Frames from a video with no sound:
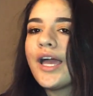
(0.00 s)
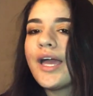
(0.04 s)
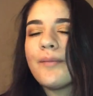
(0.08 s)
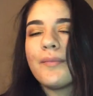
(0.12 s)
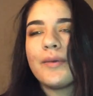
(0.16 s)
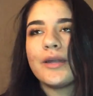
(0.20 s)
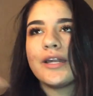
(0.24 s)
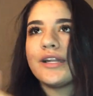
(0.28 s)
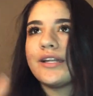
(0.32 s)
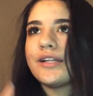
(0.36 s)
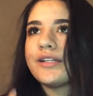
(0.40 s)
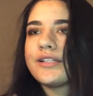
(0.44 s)

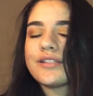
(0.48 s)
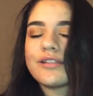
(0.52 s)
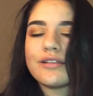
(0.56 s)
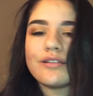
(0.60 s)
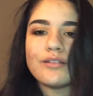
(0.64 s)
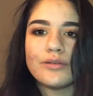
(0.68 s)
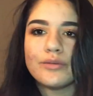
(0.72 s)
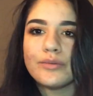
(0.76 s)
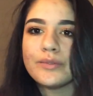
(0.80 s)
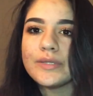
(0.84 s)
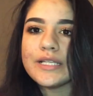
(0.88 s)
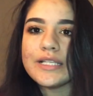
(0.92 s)
but it is
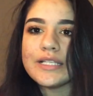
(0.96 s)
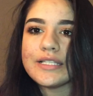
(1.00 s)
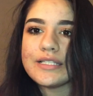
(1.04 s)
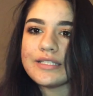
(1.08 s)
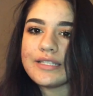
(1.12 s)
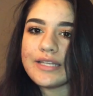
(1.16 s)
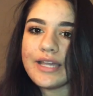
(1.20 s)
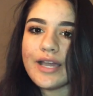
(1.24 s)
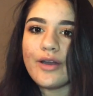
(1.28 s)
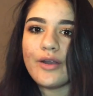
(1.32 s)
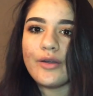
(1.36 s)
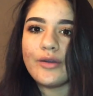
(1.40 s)
always
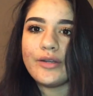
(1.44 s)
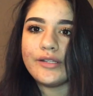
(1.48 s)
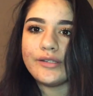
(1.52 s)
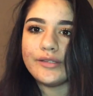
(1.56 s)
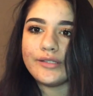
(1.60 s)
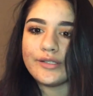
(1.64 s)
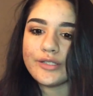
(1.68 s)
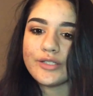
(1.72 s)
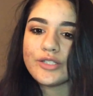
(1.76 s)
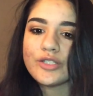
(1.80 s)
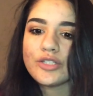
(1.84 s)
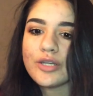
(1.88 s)
down
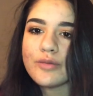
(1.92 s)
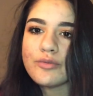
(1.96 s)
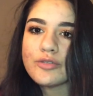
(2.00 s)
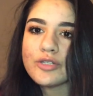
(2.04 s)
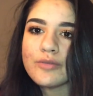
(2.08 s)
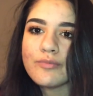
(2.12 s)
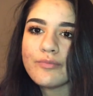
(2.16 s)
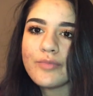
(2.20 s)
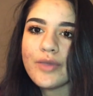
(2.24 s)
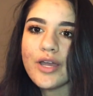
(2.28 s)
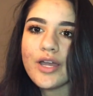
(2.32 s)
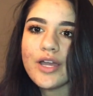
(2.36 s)
in the
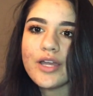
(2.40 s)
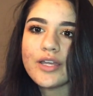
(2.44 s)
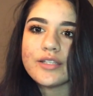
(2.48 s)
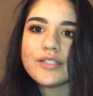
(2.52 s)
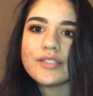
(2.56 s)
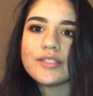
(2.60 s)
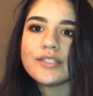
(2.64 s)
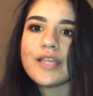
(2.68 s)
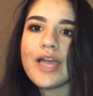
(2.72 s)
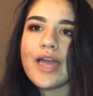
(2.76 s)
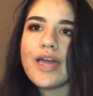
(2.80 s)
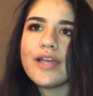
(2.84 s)
description
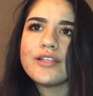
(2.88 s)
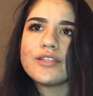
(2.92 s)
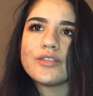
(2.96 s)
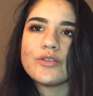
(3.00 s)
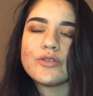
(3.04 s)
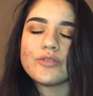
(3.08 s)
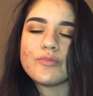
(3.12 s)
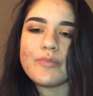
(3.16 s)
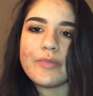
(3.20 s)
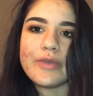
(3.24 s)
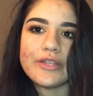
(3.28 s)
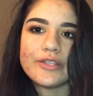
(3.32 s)
box, and
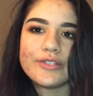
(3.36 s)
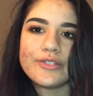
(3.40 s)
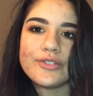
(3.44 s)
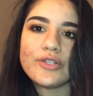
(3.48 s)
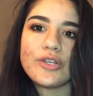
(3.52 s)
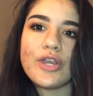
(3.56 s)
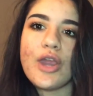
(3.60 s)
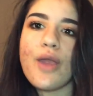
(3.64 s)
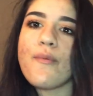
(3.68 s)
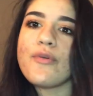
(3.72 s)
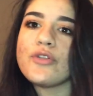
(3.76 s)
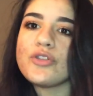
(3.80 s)
so is my
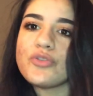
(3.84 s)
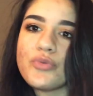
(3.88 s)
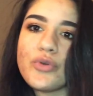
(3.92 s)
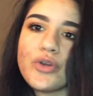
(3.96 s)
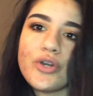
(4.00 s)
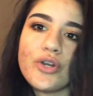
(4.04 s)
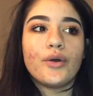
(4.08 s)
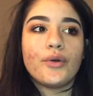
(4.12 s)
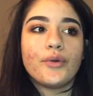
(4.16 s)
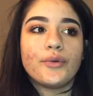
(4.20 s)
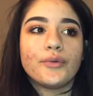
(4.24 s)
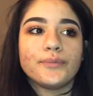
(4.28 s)
Instagram and
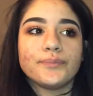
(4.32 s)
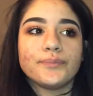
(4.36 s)
Twitter.